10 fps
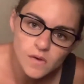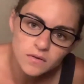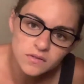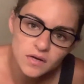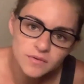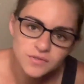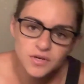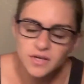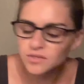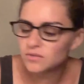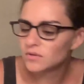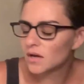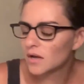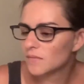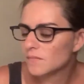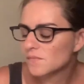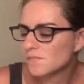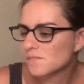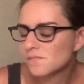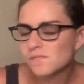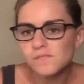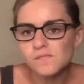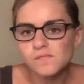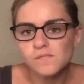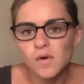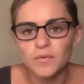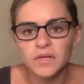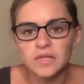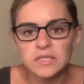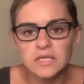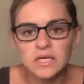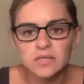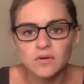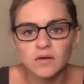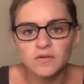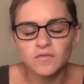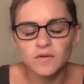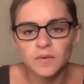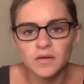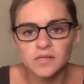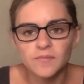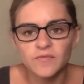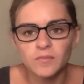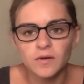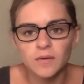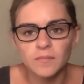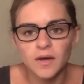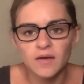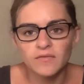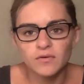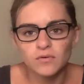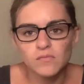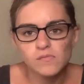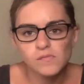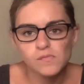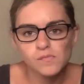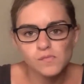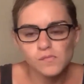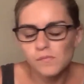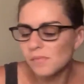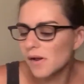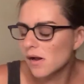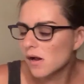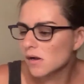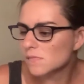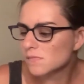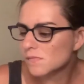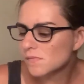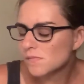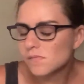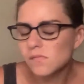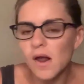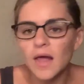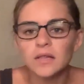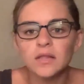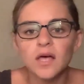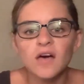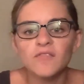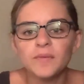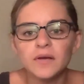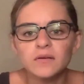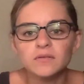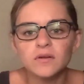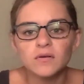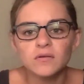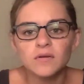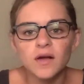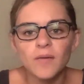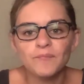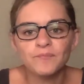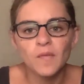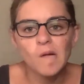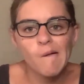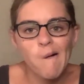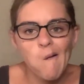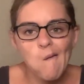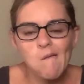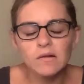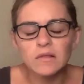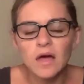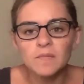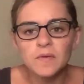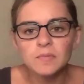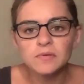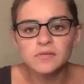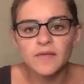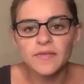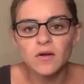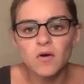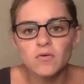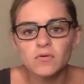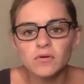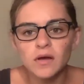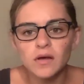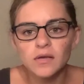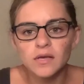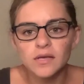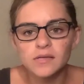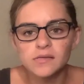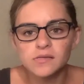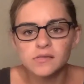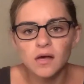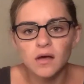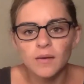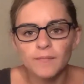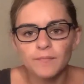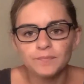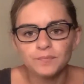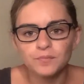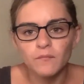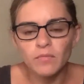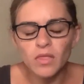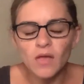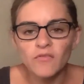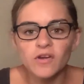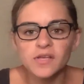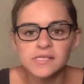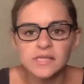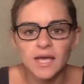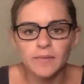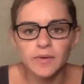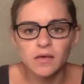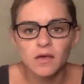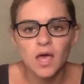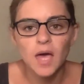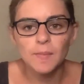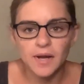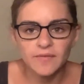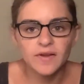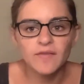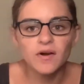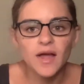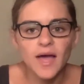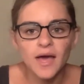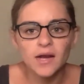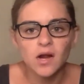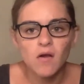Sorry, I was trying to not read the text while I was filming because I'm filming on my iPhone. But I love pickled okra. And a lot of people said that okra is very slimy, but I've never had